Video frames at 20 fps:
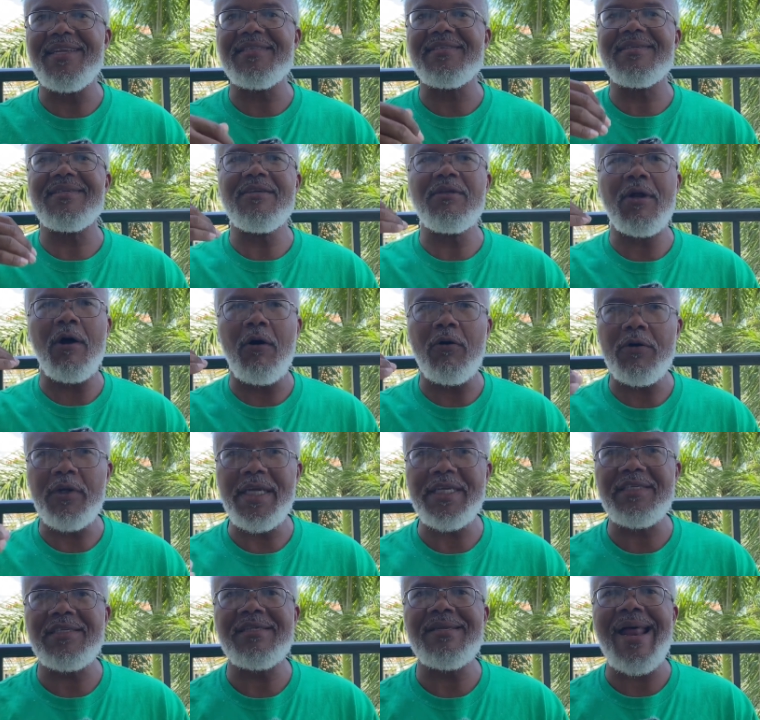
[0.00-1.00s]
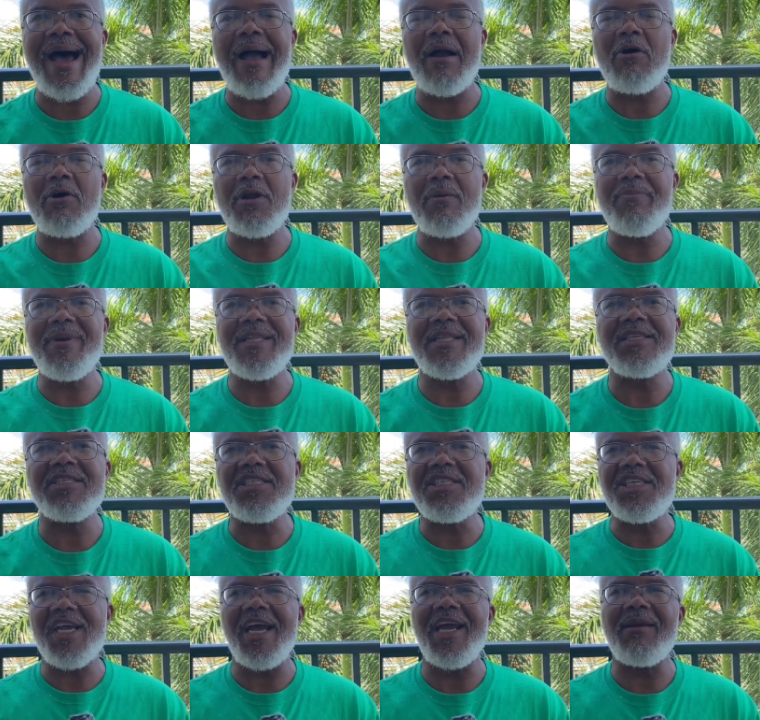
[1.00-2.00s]
It's you know, it's not going to be the
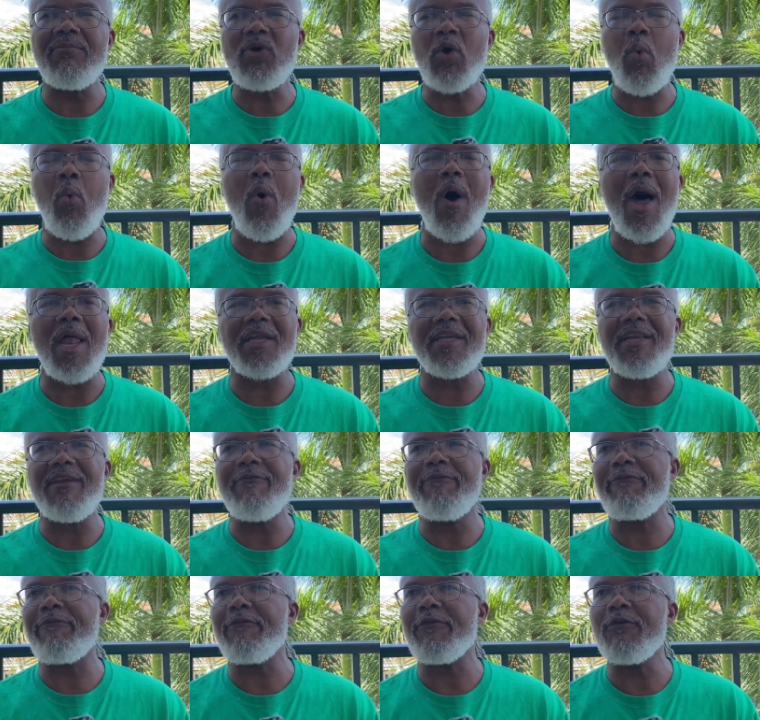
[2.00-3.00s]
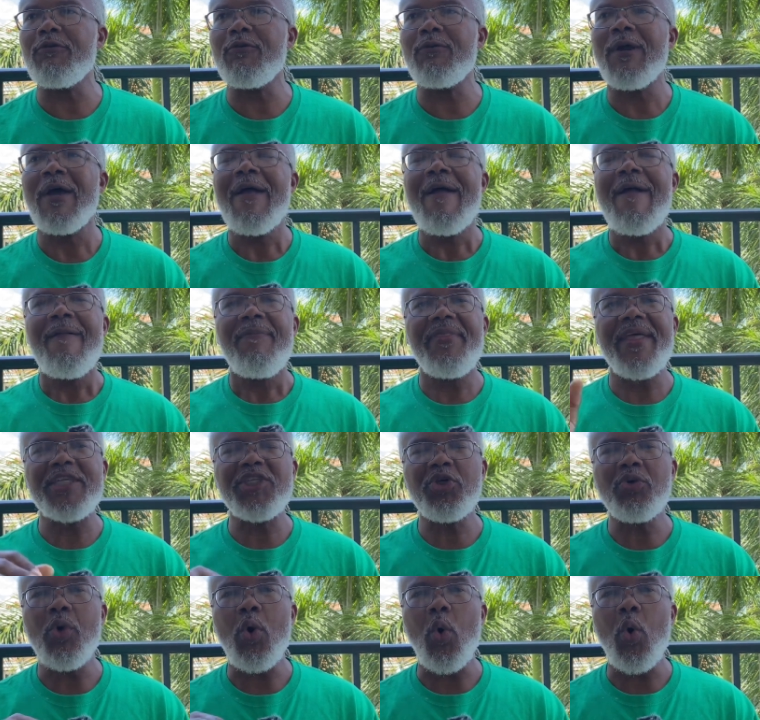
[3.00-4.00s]
same quality fruit
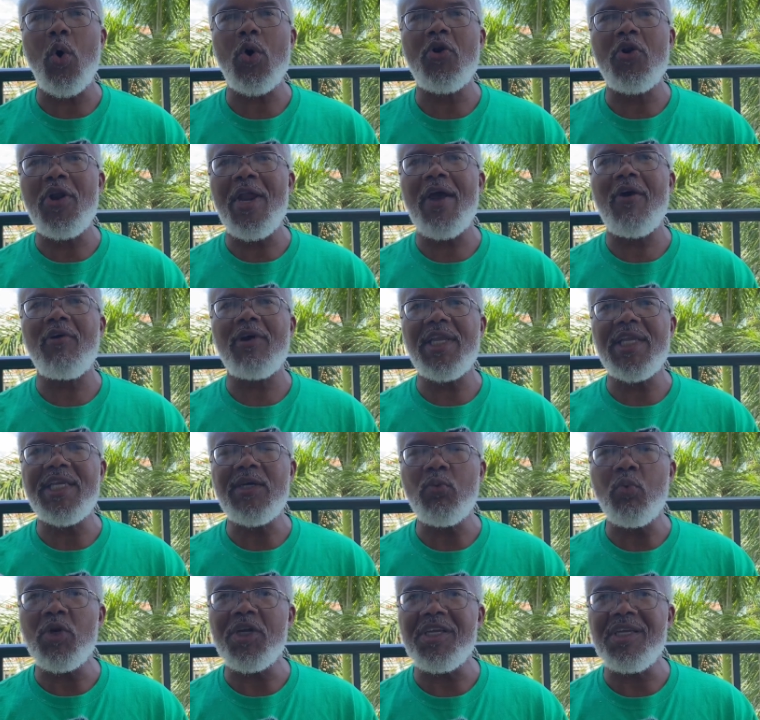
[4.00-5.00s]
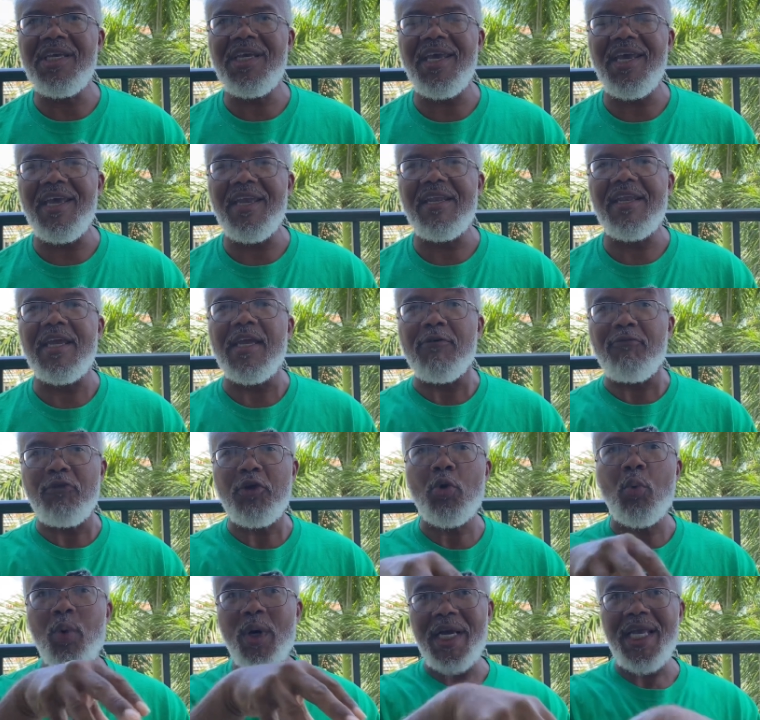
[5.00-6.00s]
that you ordinarily would get if
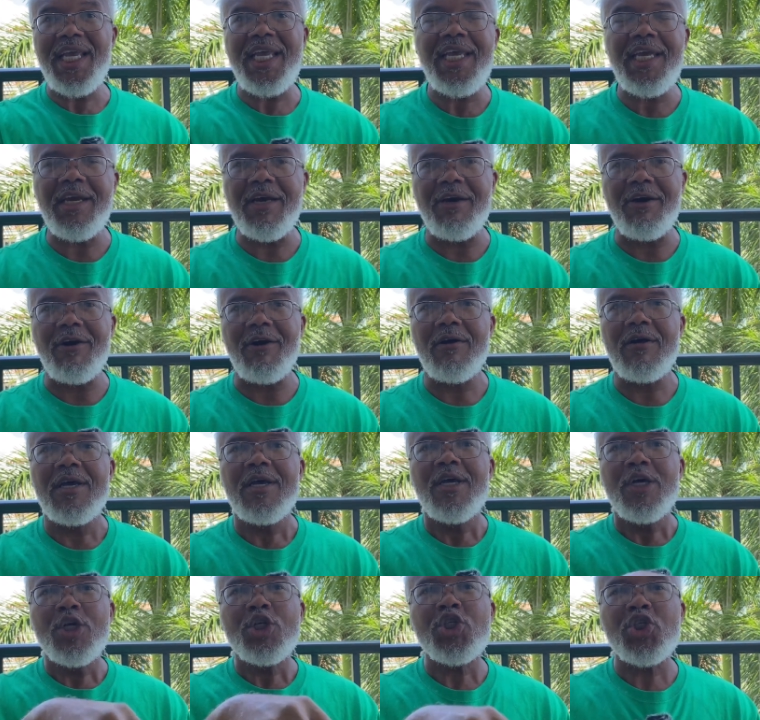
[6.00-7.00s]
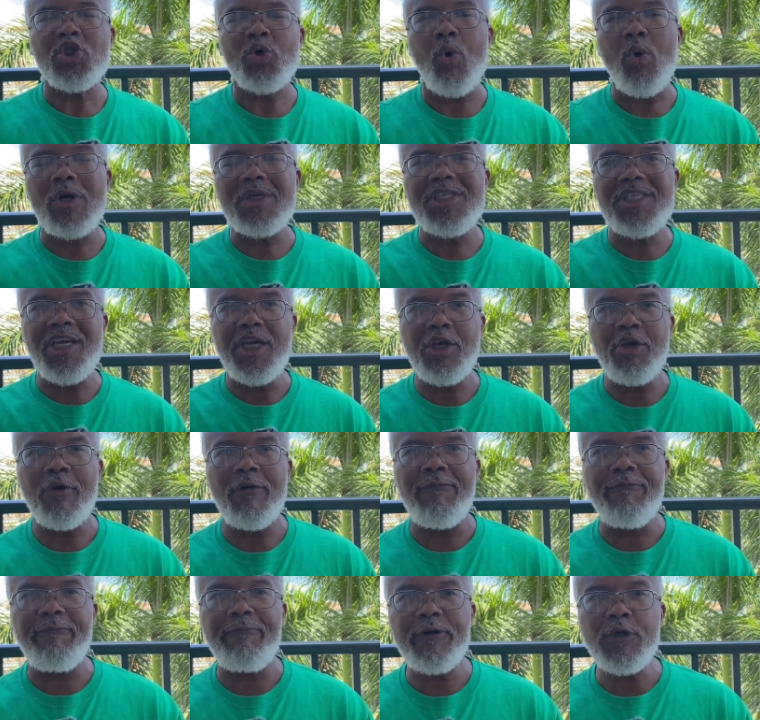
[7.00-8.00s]
you were here sourcing
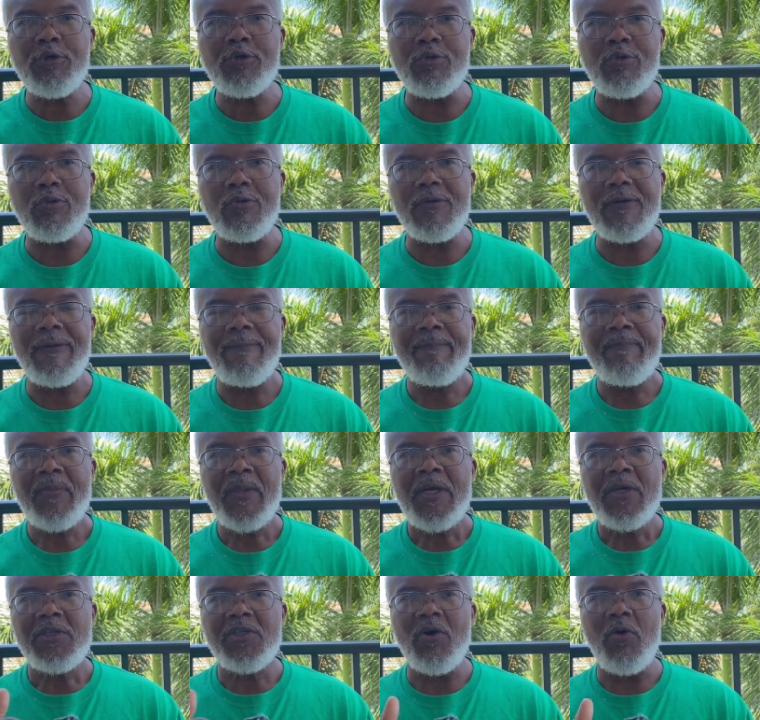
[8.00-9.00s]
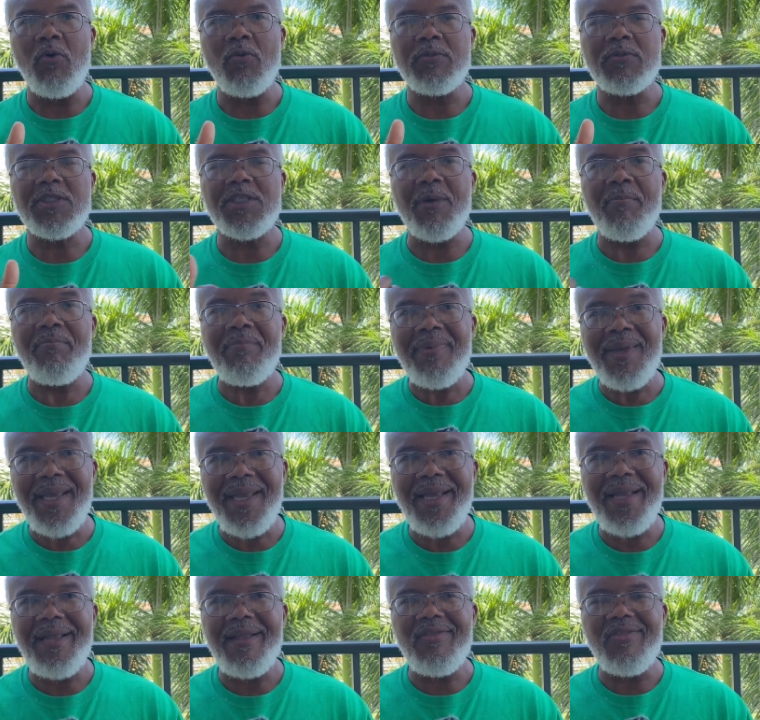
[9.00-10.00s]
your food. So to
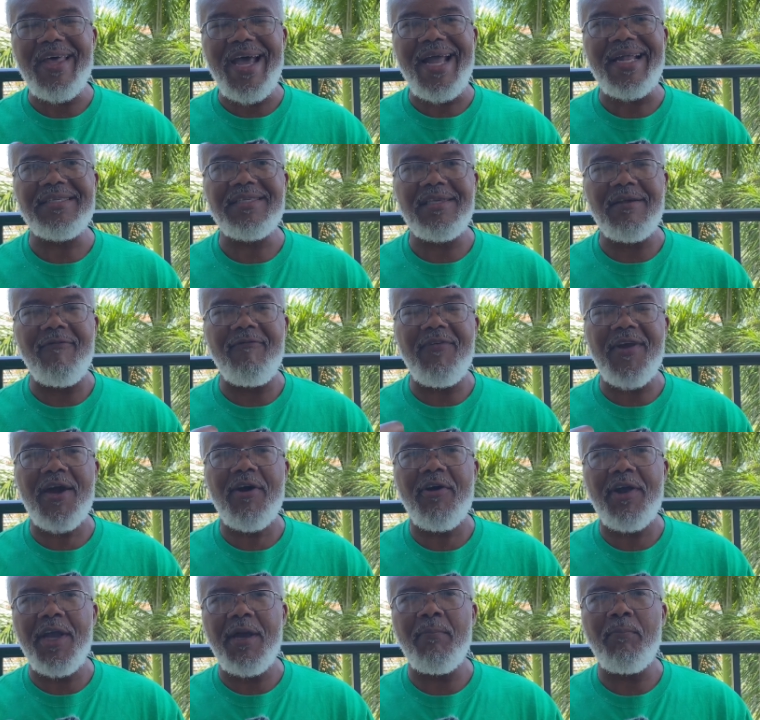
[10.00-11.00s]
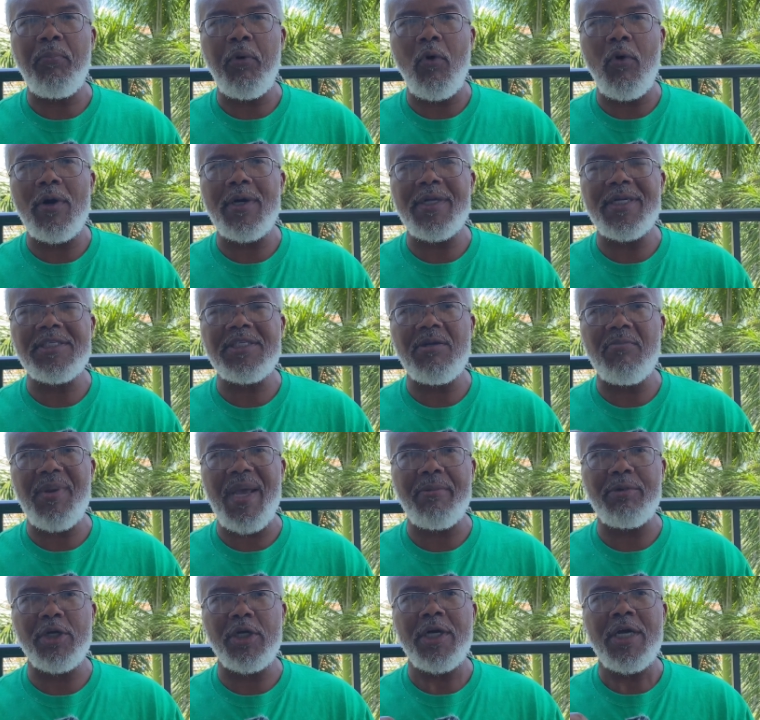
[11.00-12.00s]
me, that's very important is to be
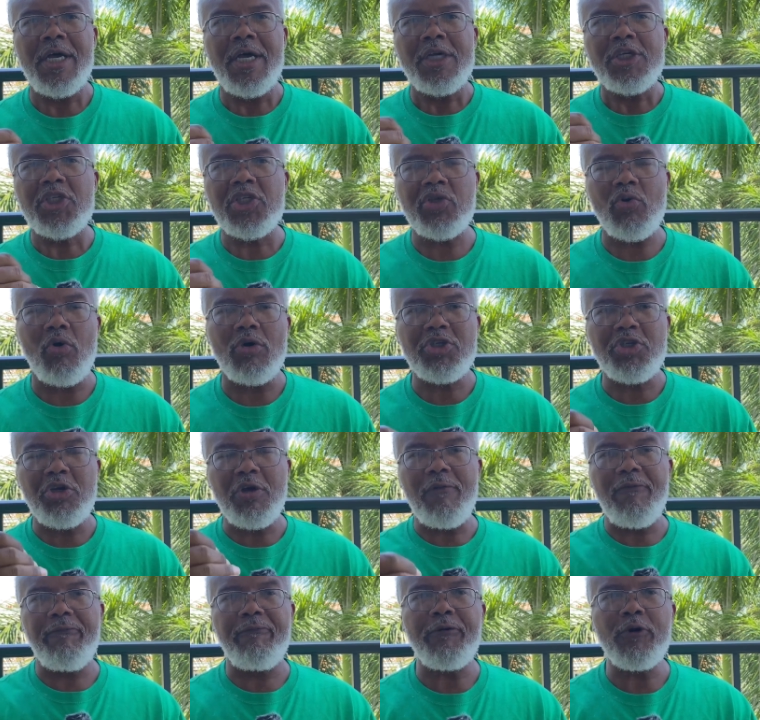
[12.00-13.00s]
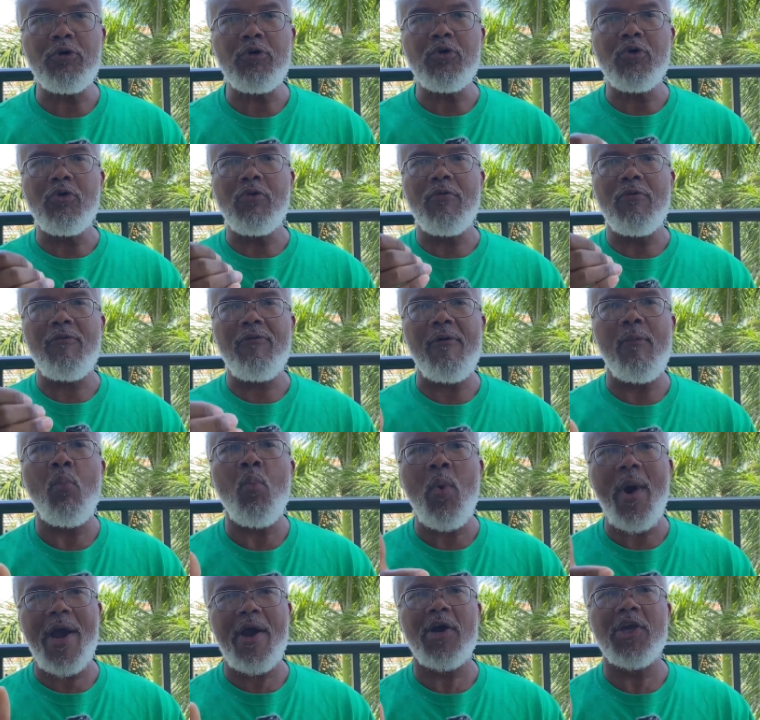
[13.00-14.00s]
able to source your food
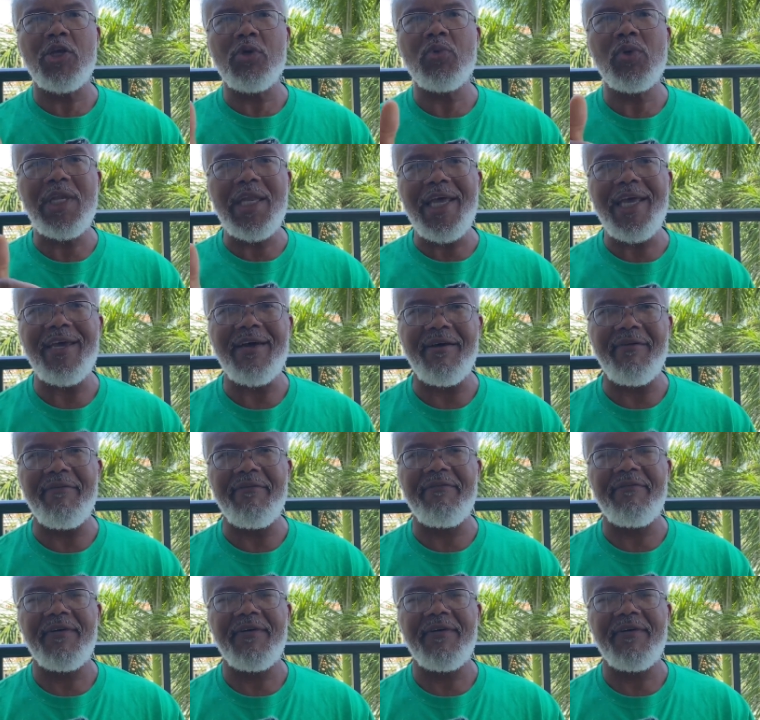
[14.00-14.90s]
from where you live.